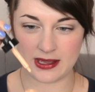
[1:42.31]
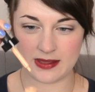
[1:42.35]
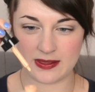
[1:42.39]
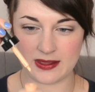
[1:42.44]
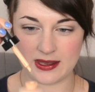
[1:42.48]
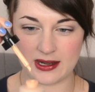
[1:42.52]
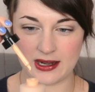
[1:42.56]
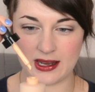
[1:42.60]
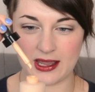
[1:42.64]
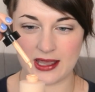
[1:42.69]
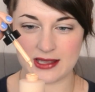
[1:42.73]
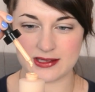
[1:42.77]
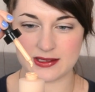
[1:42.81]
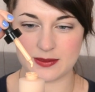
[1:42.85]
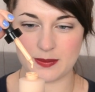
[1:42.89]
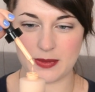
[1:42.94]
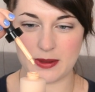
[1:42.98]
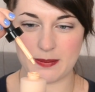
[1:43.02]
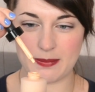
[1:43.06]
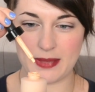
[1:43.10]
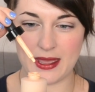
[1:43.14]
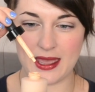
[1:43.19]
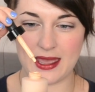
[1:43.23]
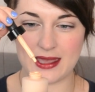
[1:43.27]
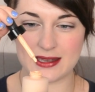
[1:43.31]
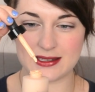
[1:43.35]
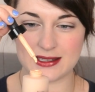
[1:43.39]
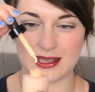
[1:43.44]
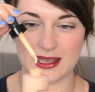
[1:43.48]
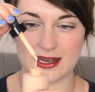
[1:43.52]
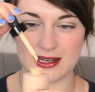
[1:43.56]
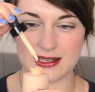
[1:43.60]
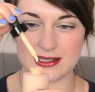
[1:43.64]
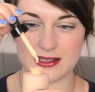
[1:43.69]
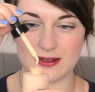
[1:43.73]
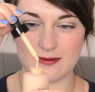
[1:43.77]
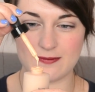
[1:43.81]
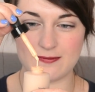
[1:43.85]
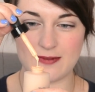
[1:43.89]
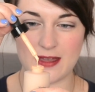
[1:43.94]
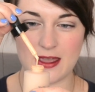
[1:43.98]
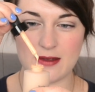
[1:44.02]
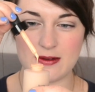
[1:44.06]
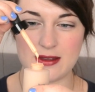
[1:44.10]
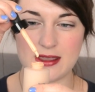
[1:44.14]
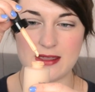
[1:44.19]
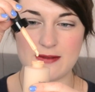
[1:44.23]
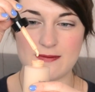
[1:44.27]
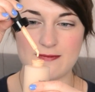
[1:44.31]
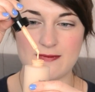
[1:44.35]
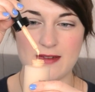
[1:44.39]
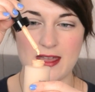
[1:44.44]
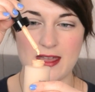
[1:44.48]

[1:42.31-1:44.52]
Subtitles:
in that it has a pipette and it's a very